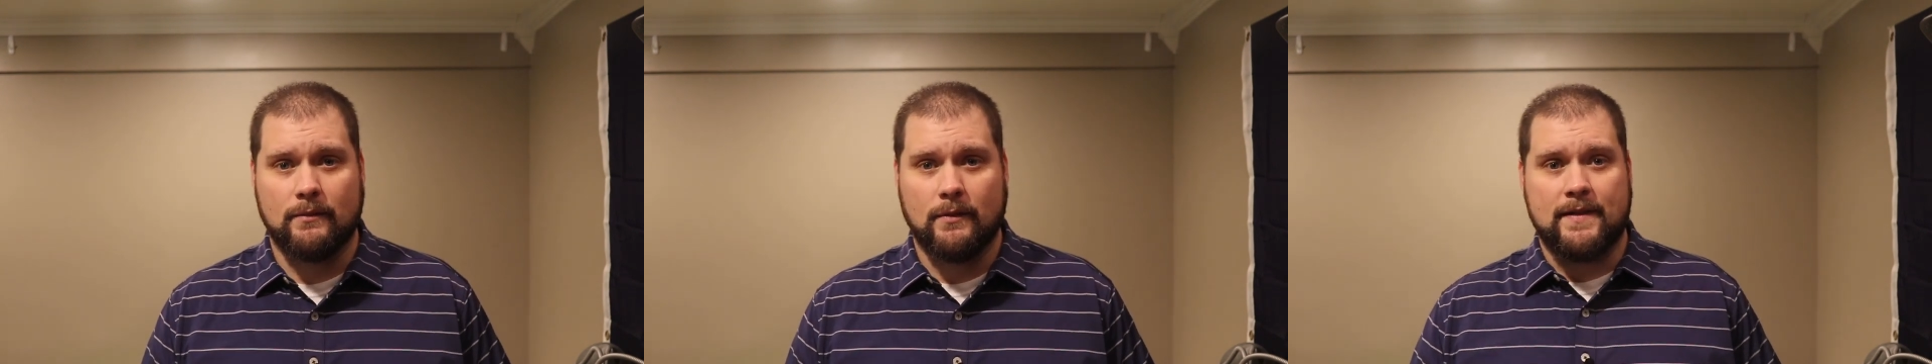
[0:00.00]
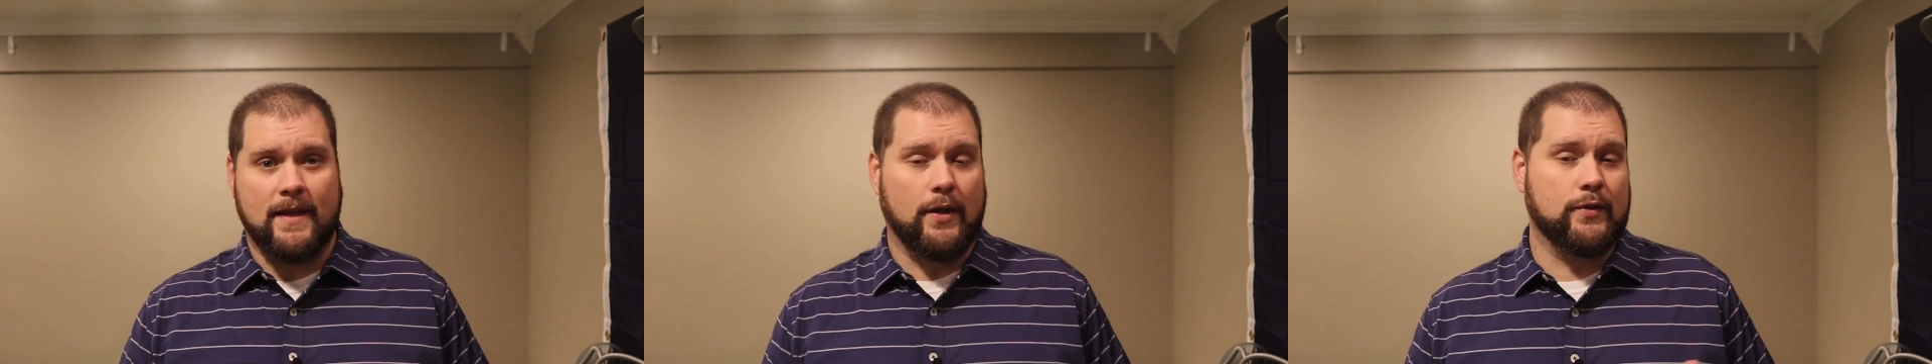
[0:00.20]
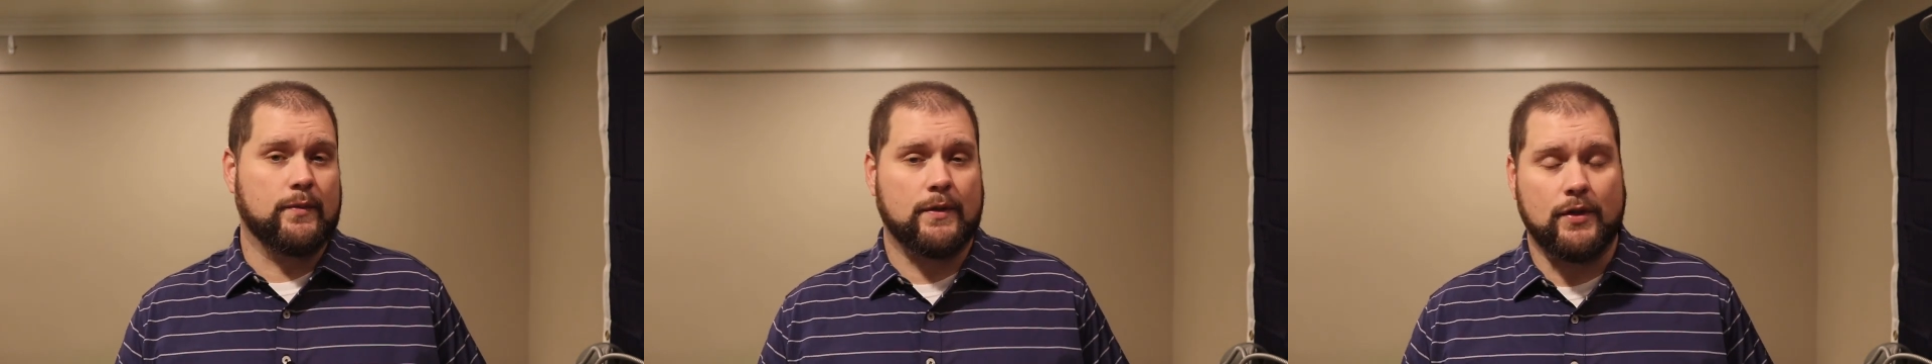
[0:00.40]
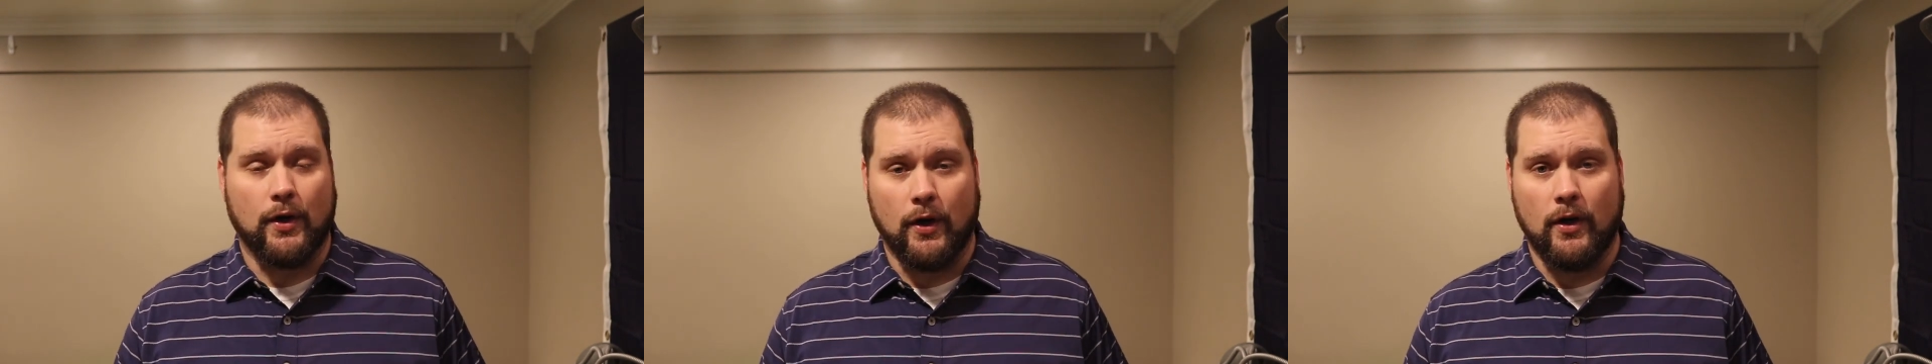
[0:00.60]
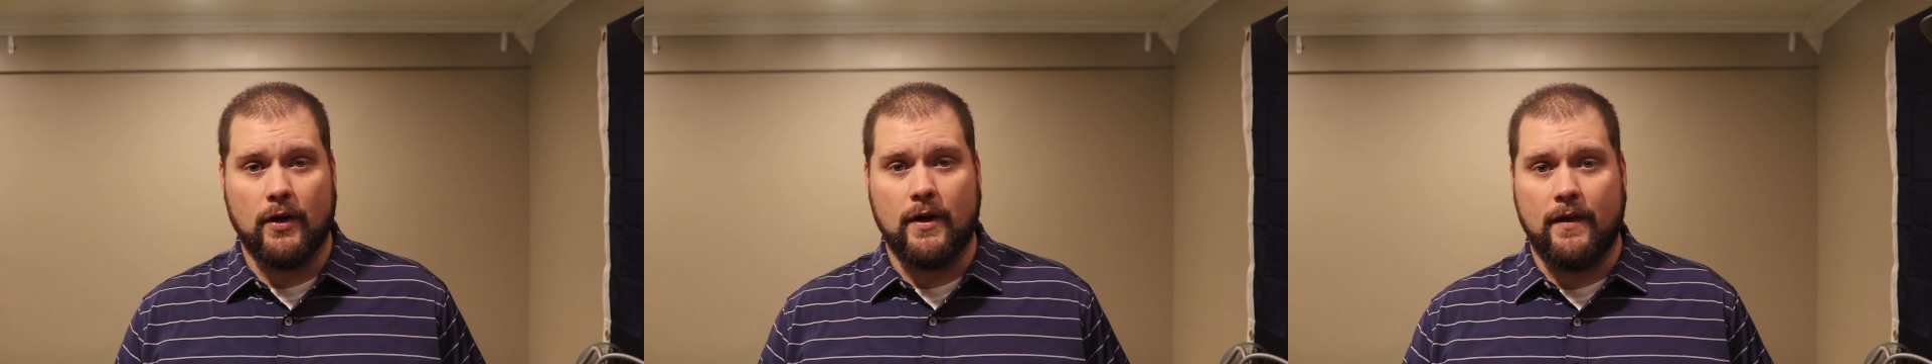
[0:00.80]
sales
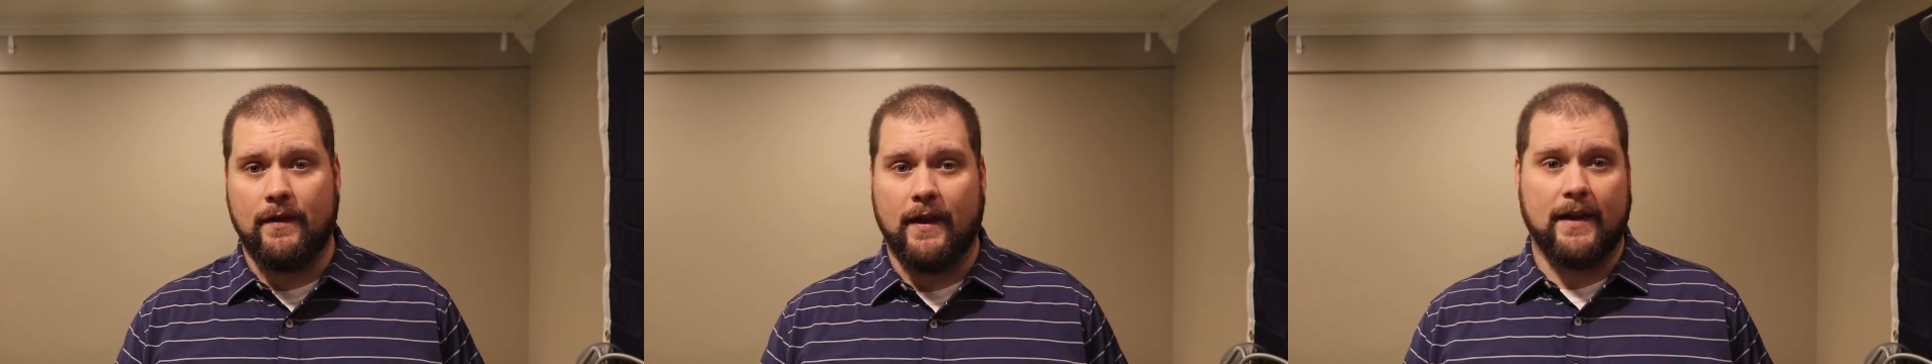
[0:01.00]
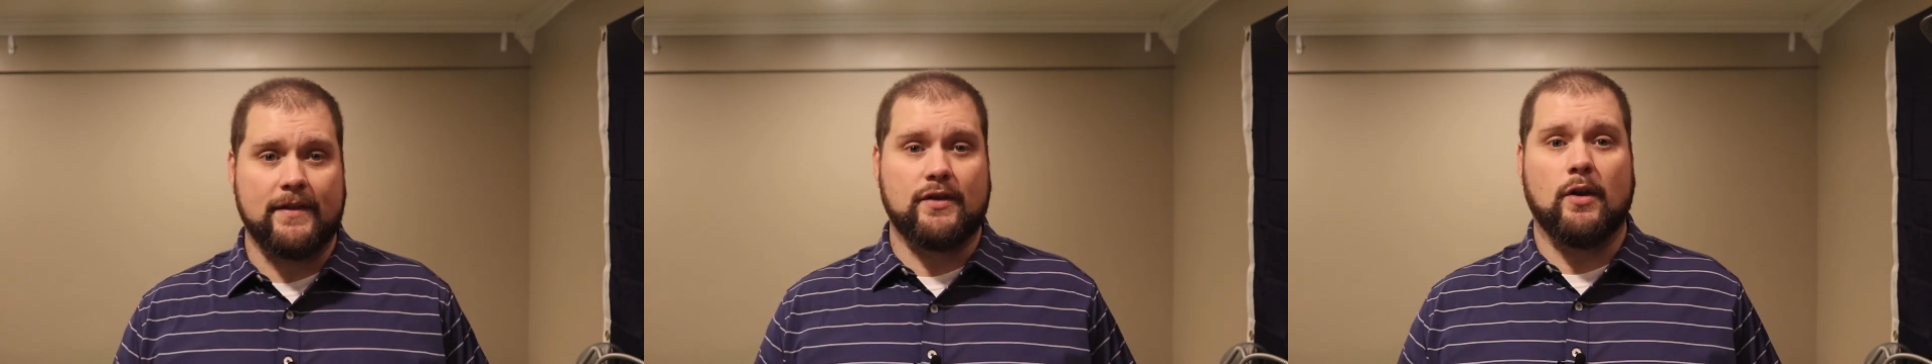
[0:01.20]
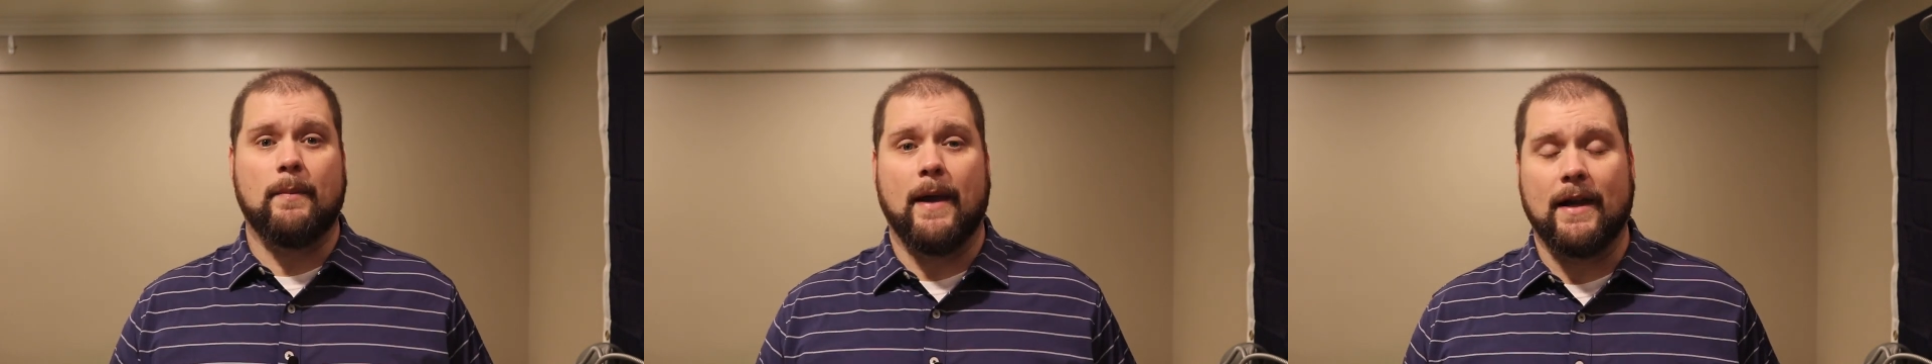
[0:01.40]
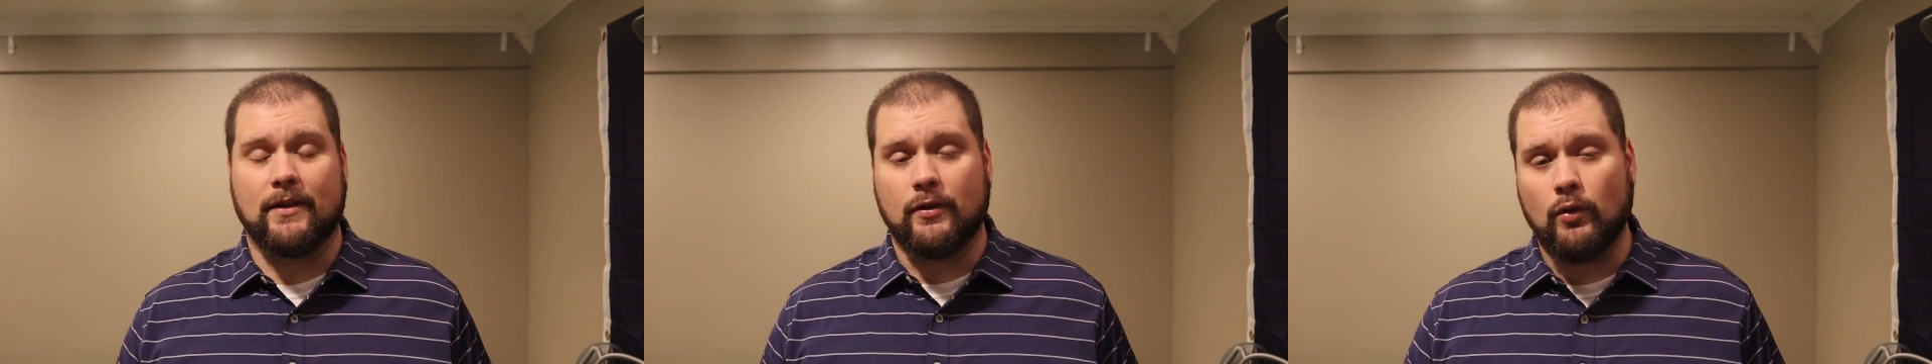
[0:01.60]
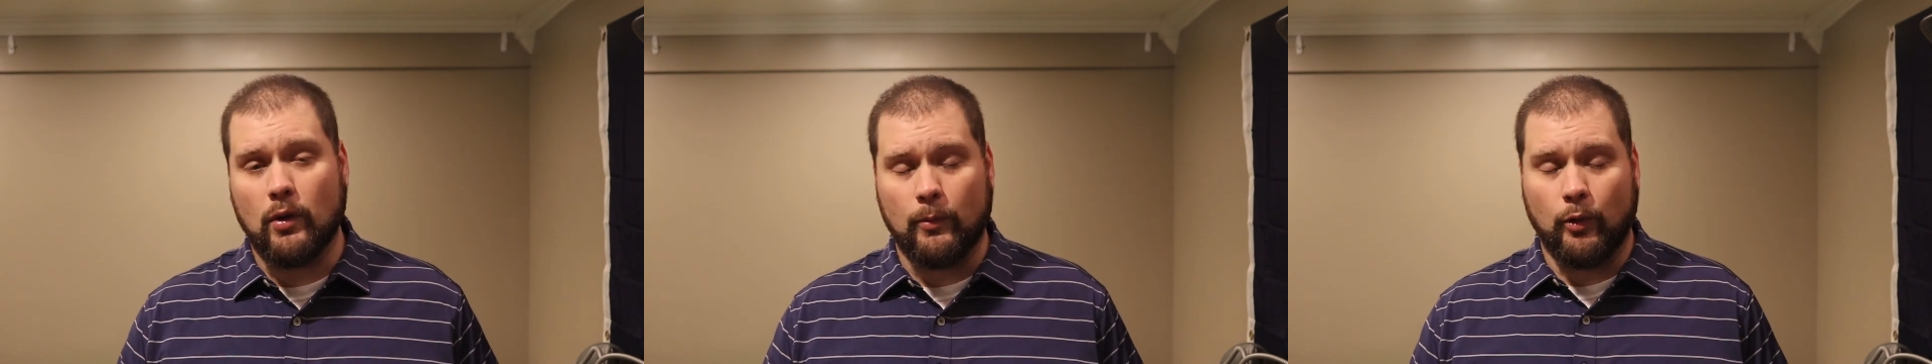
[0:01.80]
return and things go back
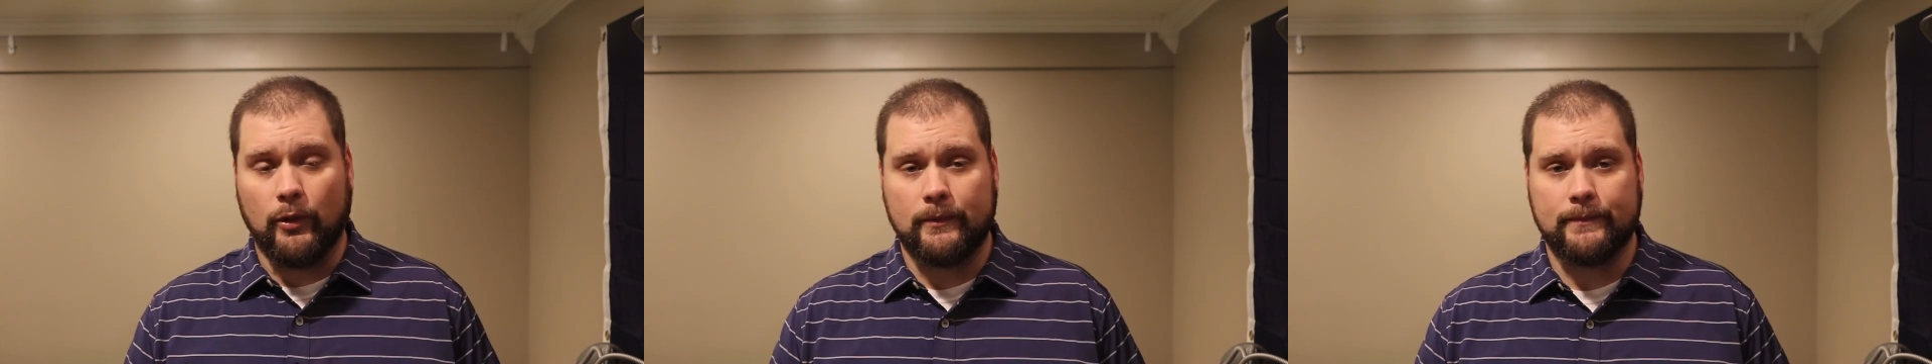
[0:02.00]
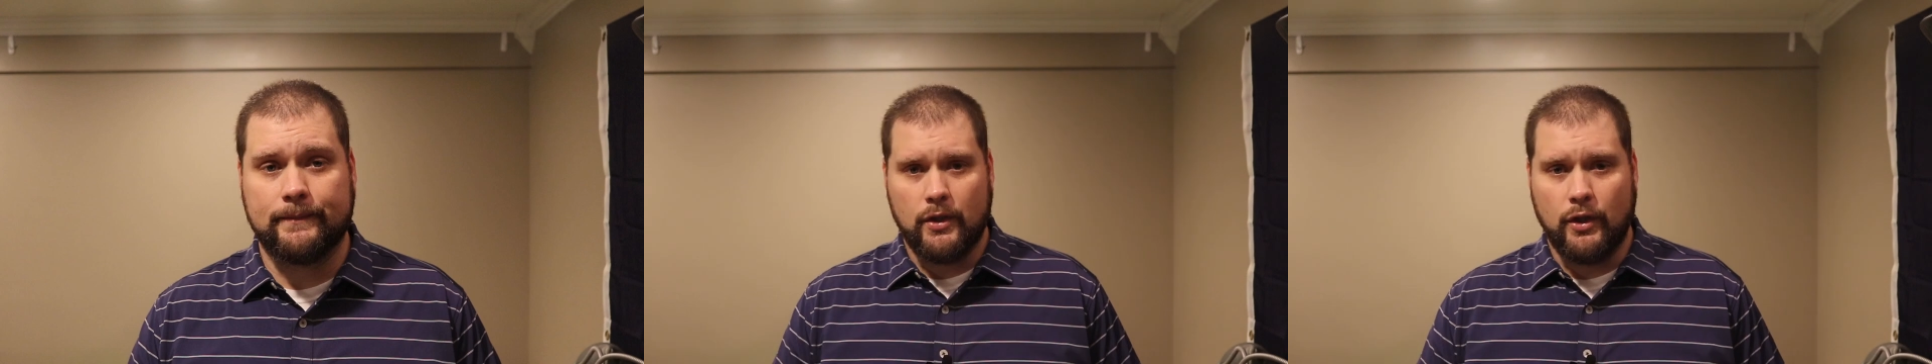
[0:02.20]
to normal.